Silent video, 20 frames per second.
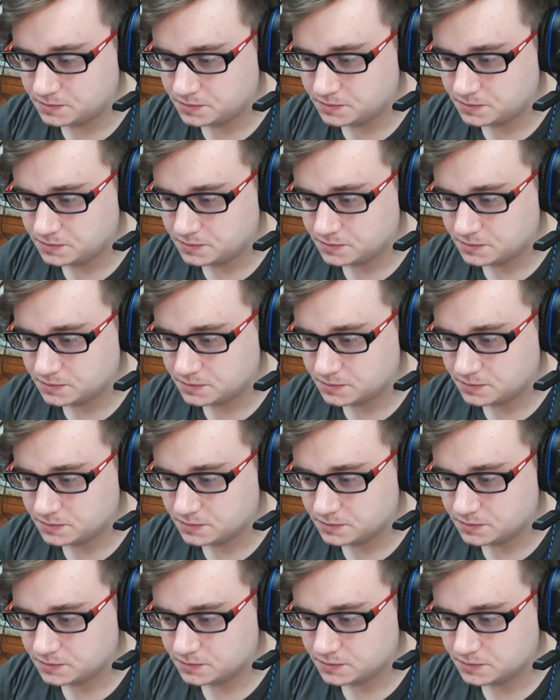No,
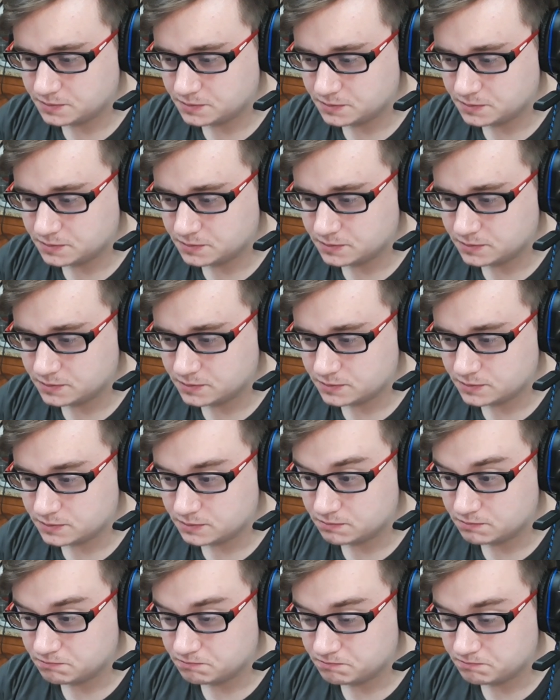I think it's
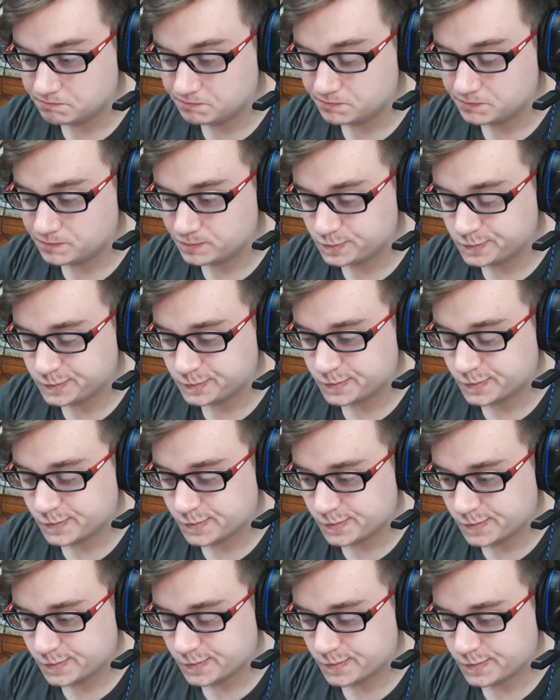getting better.
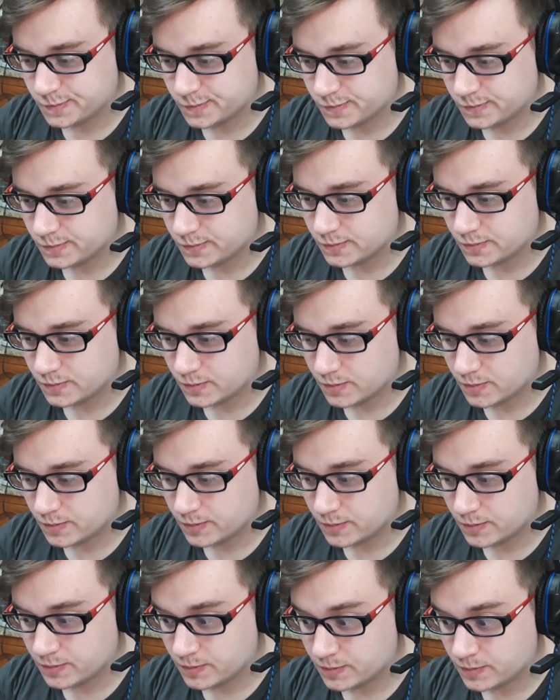What
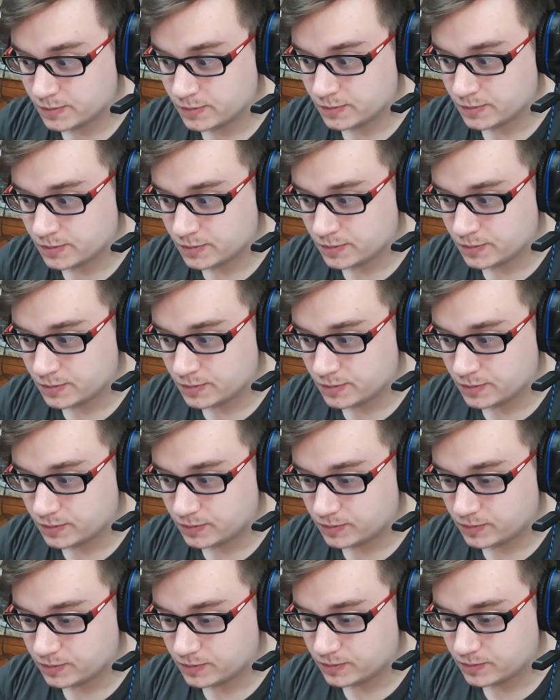the
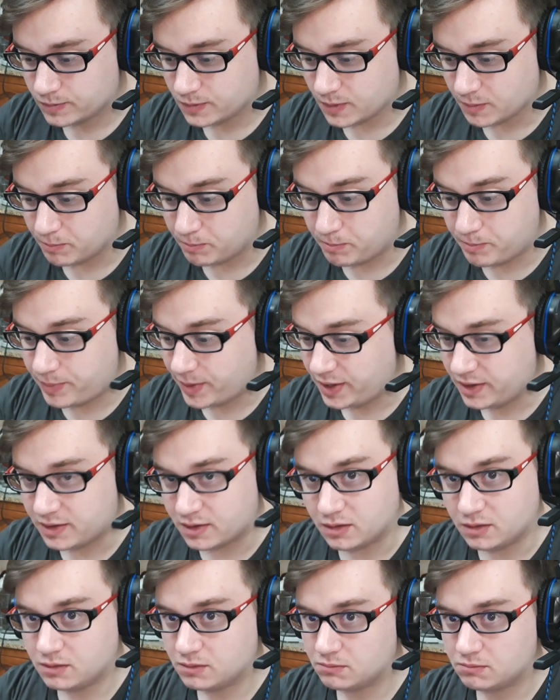hell is
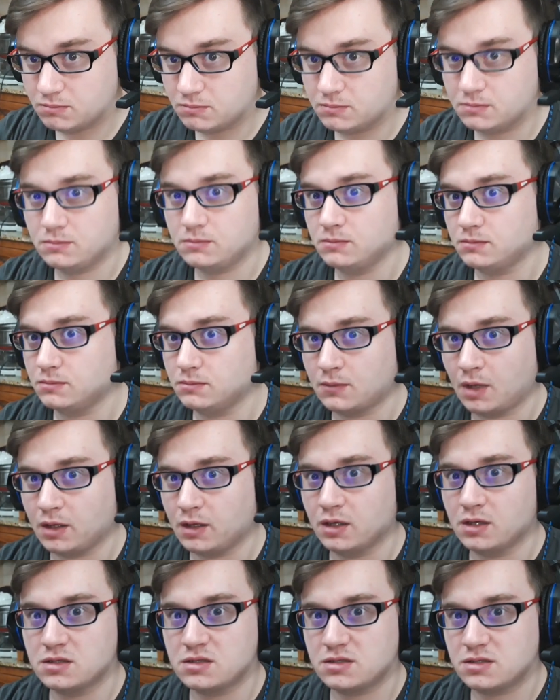Bacon. this? Hey. I Veggie
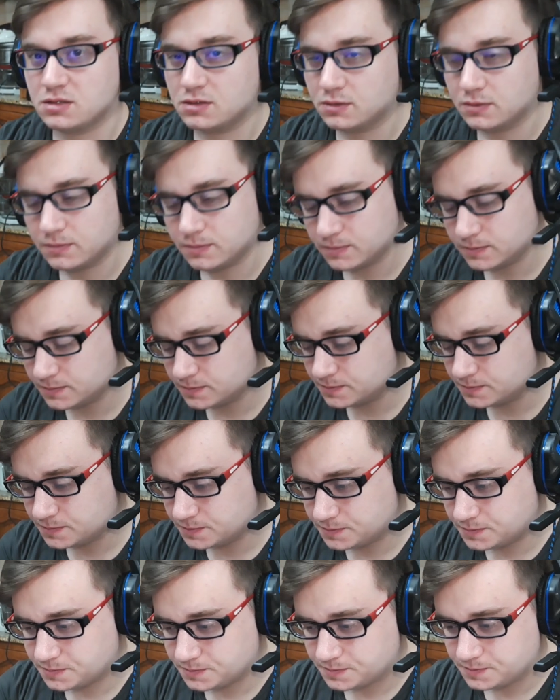guess. bacon. We're
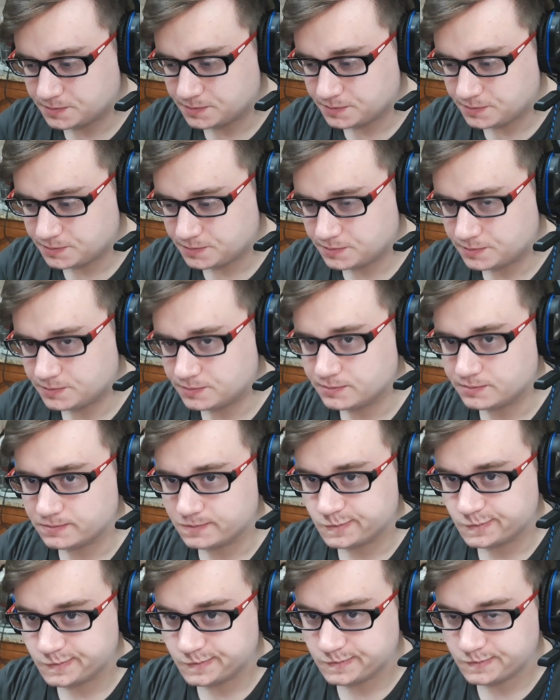watching our
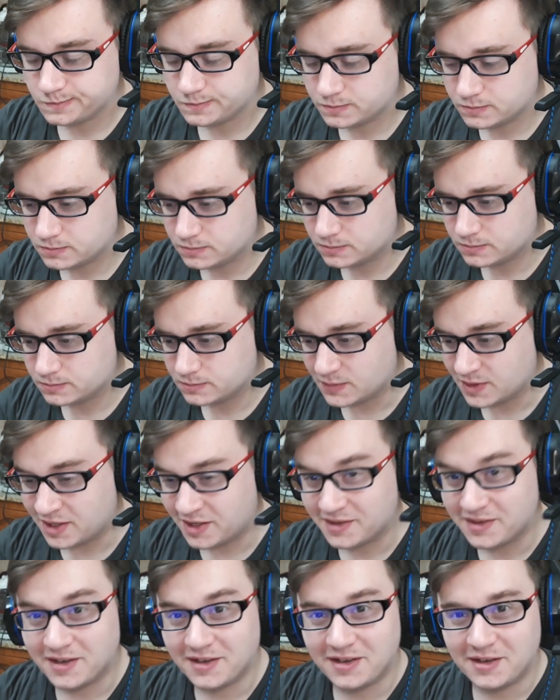cholesterol.
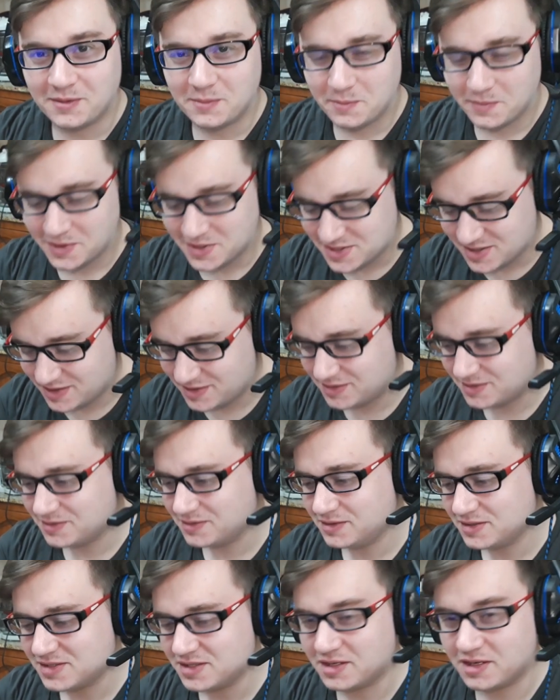I guess. Not me.
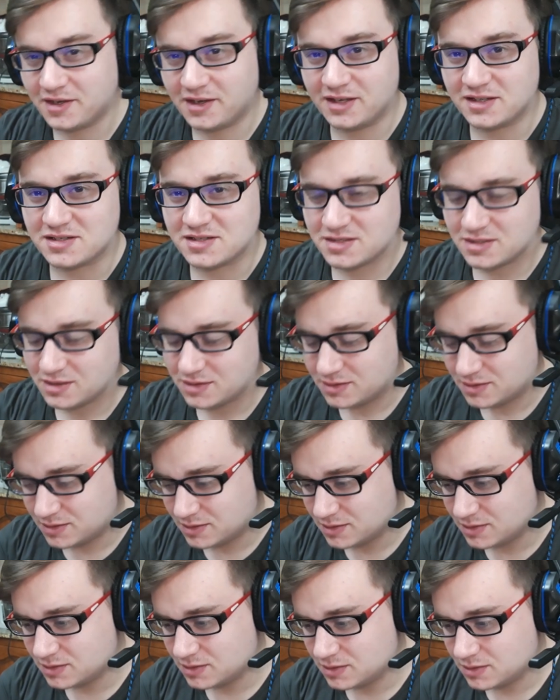So I guess- real
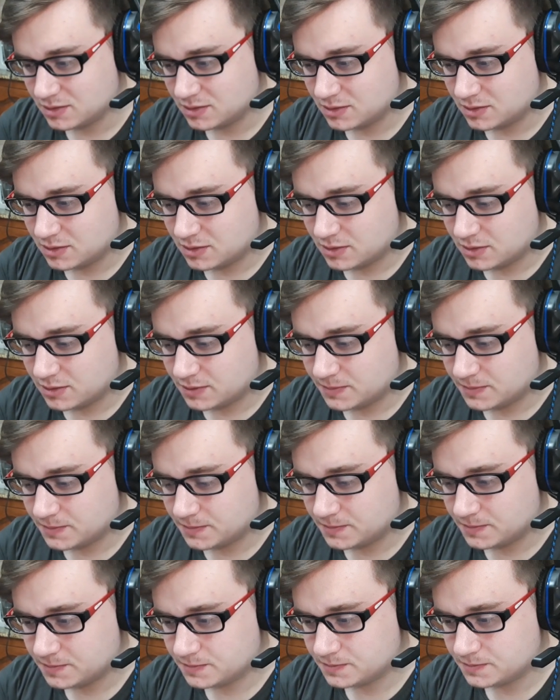bacon. Not,
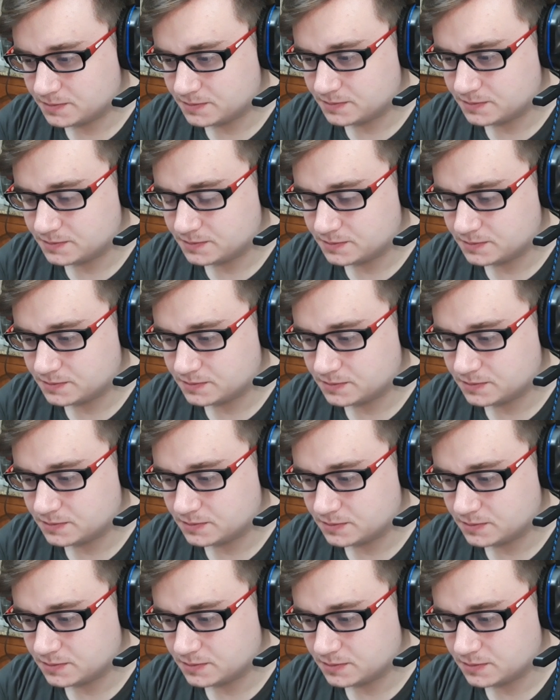not this fake
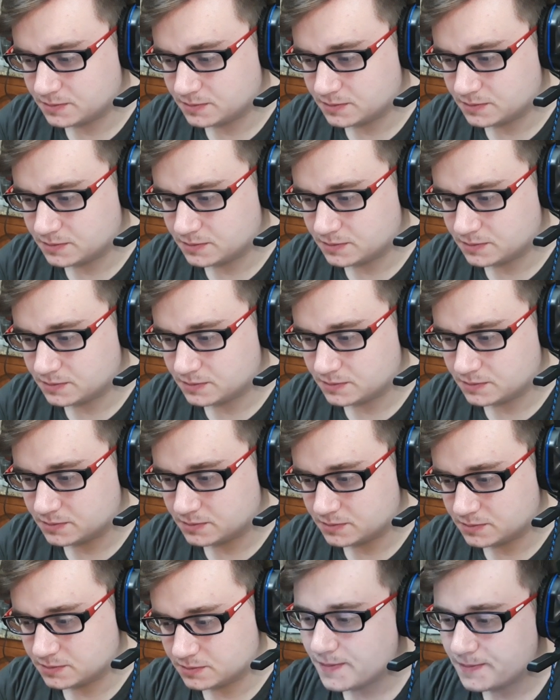crap. Too
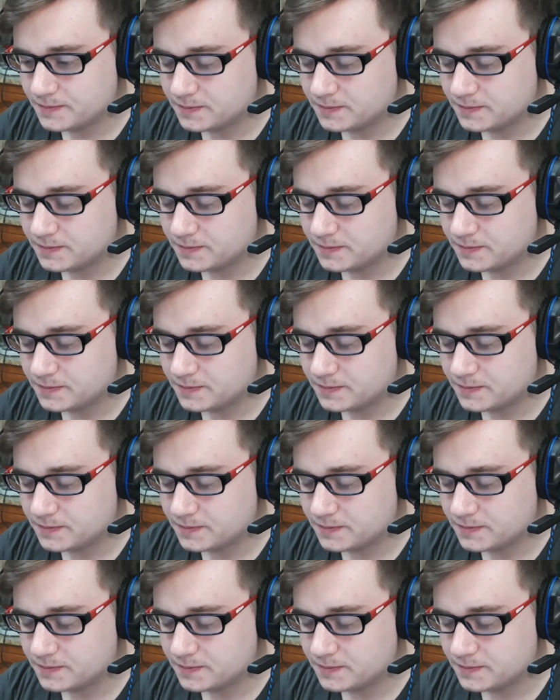bad.